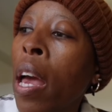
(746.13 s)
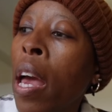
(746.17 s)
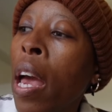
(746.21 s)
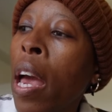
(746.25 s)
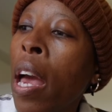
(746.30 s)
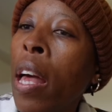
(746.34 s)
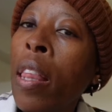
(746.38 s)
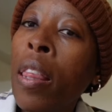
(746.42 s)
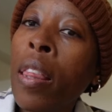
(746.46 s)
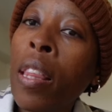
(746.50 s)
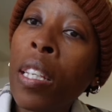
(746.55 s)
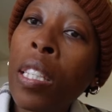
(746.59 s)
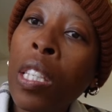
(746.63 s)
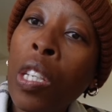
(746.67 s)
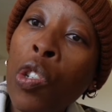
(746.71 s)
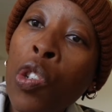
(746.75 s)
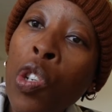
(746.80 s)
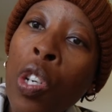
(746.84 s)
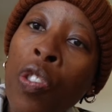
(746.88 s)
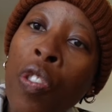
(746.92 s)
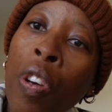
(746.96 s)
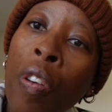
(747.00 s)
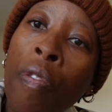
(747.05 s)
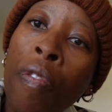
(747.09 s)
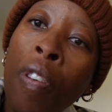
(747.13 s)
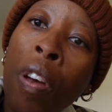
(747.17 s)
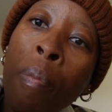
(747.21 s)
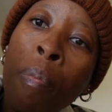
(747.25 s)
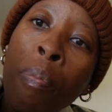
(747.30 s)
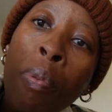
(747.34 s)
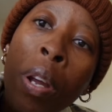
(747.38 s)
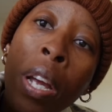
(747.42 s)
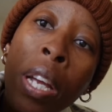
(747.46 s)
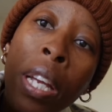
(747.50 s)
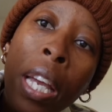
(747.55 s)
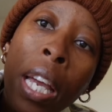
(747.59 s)
And the Seshoeshoe
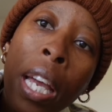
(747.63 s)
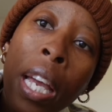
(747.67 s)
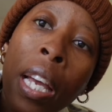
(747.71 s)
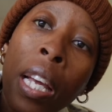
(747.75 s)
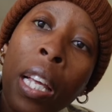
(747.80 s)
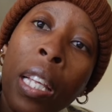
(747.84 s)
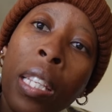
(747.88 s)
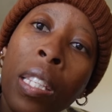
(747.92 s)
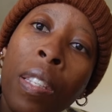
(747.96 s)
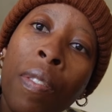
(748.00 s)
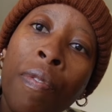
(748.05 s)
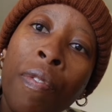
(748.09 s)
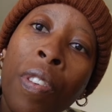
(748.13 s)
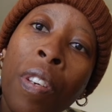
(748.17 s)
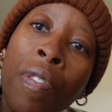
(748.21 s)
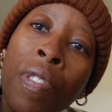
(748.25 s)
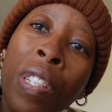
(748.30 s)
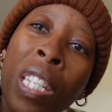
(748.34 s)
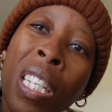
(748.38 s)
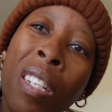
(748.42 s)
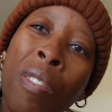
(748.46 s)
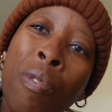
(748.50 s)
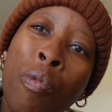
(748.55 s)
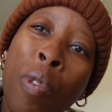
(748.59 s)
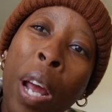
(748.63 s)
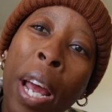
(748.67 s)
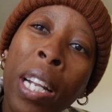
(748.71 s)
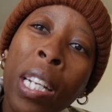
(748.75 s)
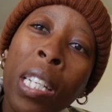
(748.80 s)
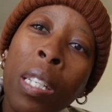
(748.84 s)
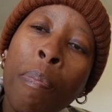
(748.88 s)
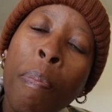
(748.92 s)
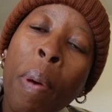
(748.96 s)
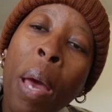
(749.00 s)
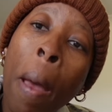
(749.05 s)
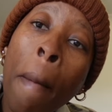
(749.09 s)
fabric is 15
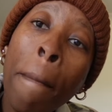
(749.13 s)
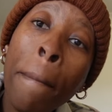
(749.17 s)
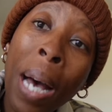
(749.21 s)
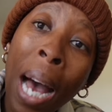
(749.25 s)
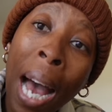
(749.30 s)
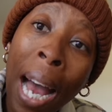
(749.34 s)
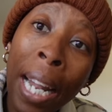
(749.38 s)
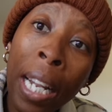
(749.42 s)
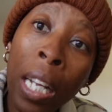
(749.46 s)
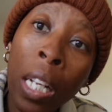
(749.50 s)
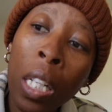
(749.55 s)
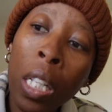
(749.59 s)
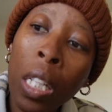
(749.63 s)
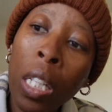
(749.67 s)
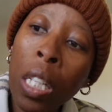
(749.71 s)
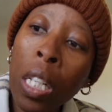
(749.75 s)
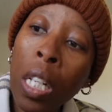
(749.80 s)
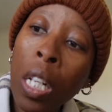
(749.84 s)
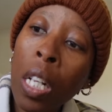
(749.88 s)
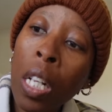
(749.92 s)
rand per panel.